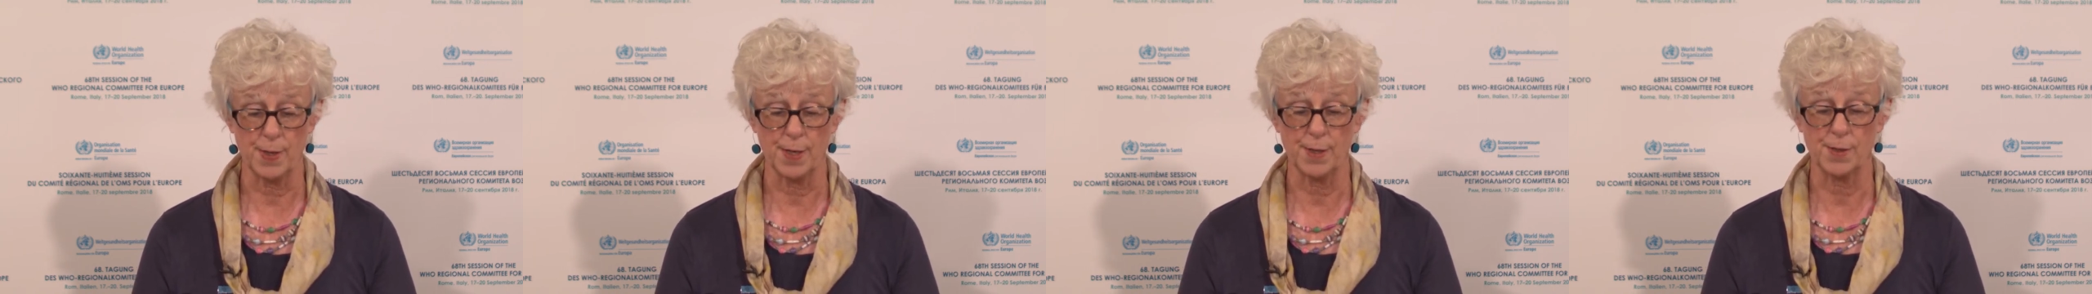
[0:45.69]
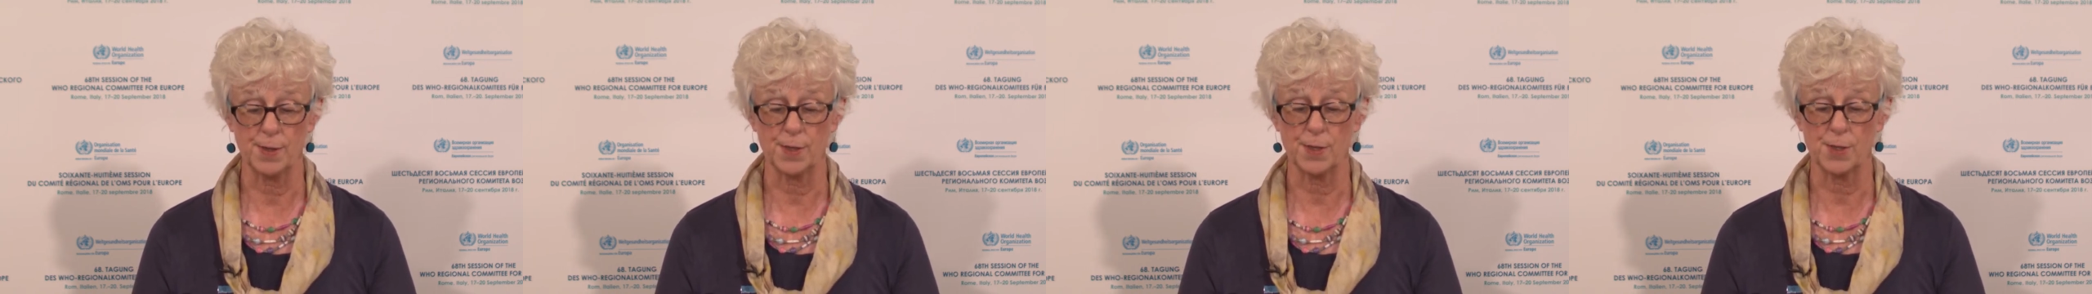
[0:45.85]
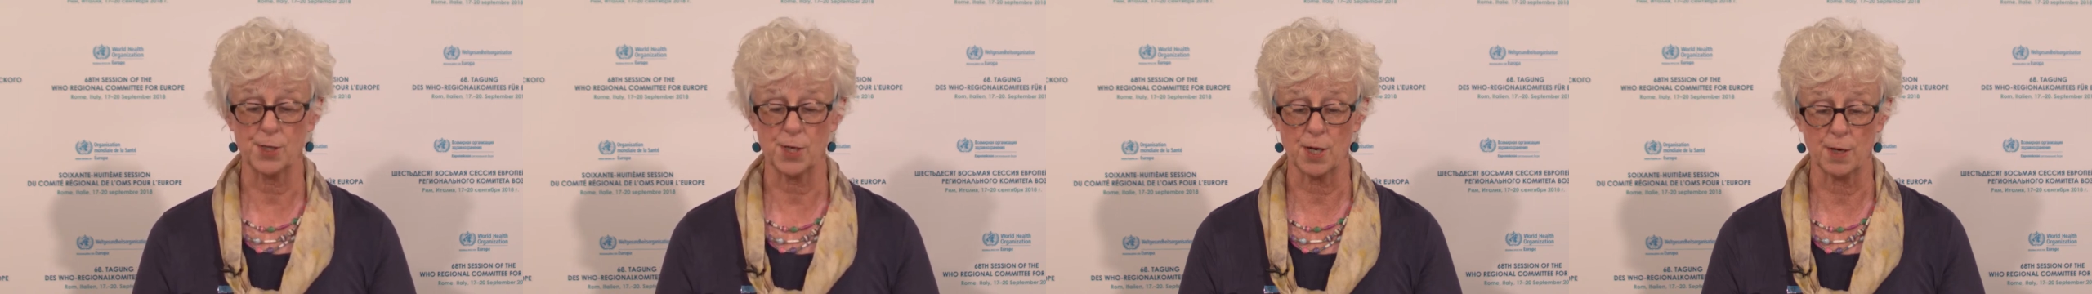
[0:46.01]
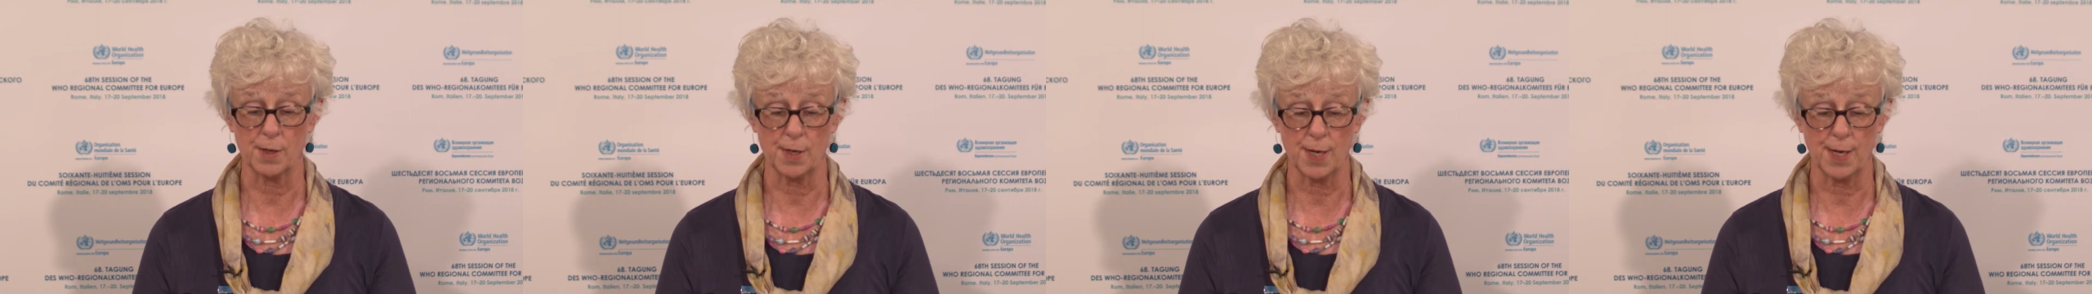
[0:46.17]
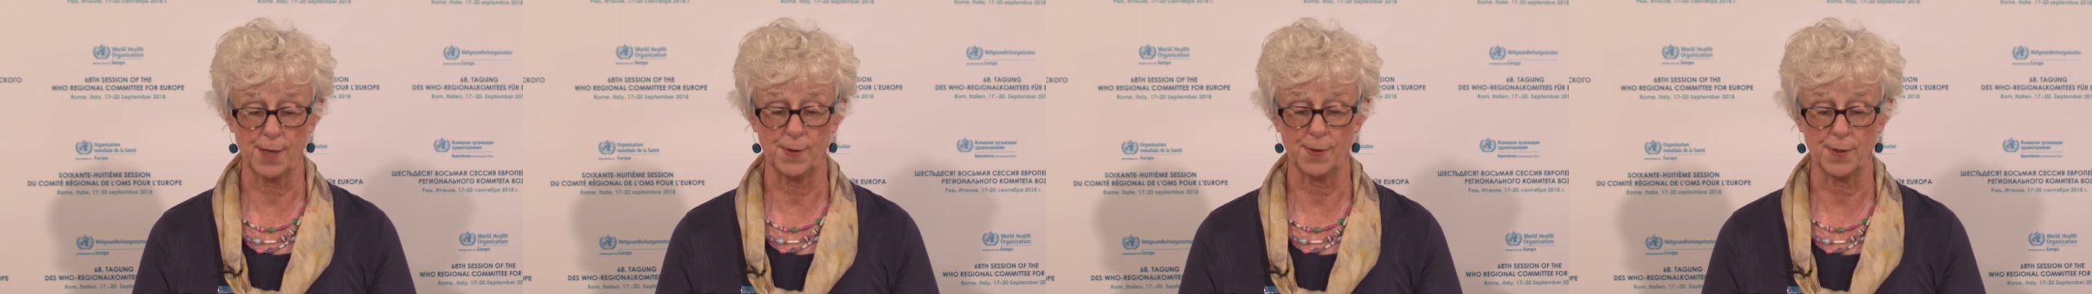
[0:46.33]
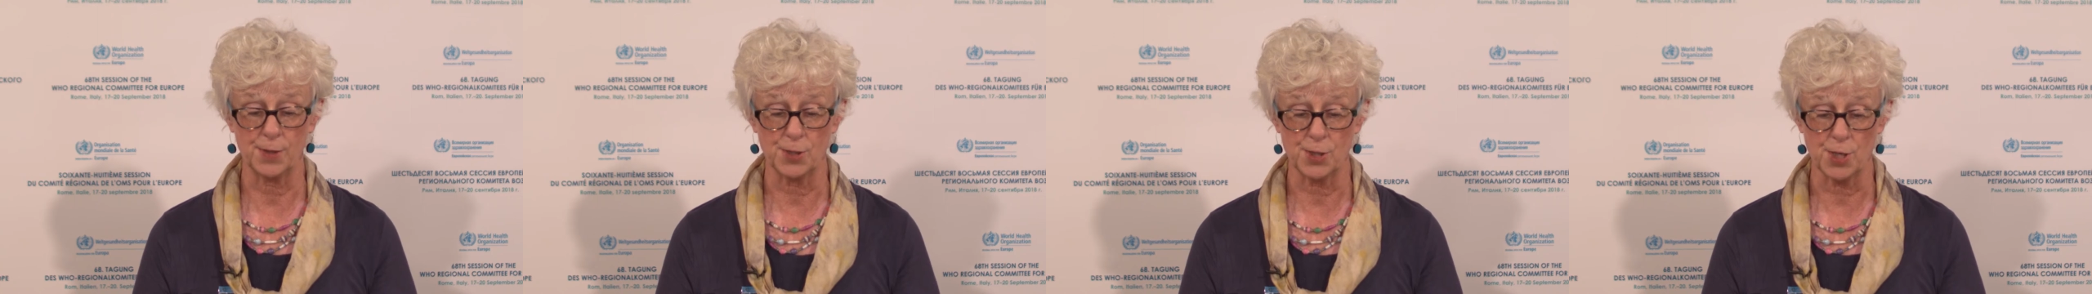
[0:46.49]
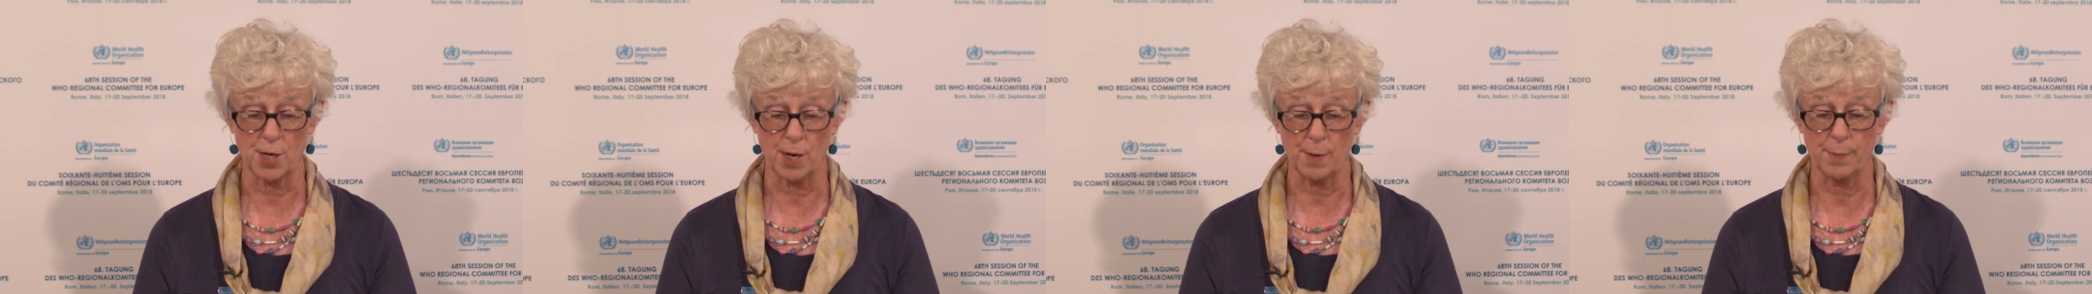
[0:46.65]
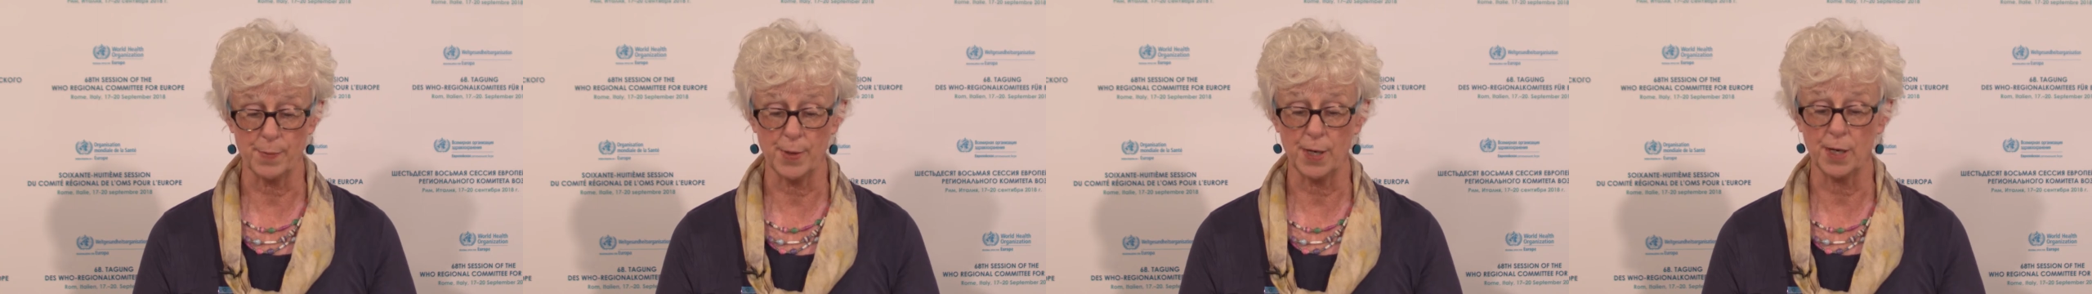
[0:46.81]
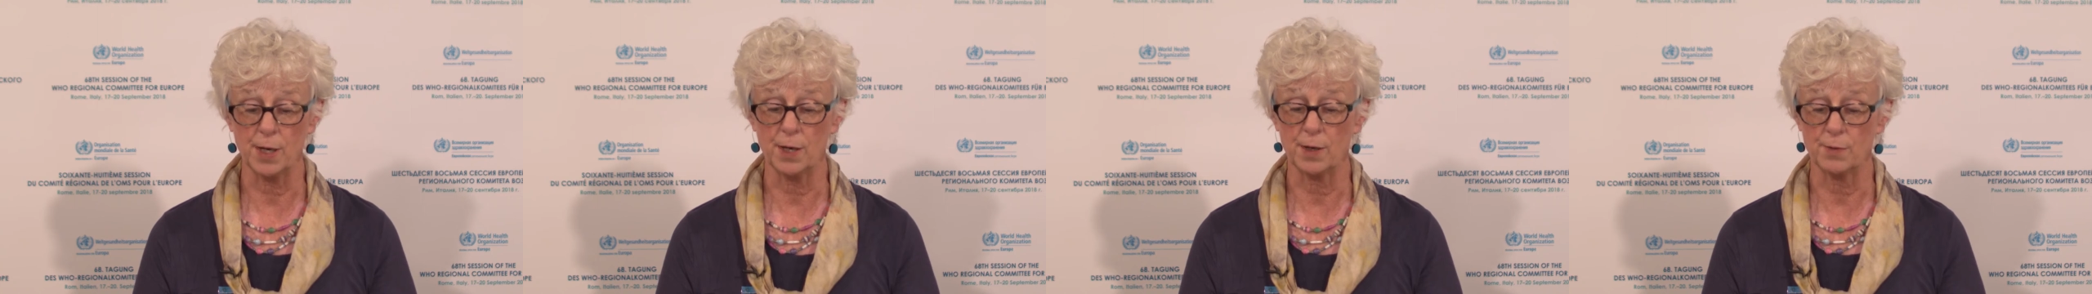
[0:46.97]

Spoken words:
and the topic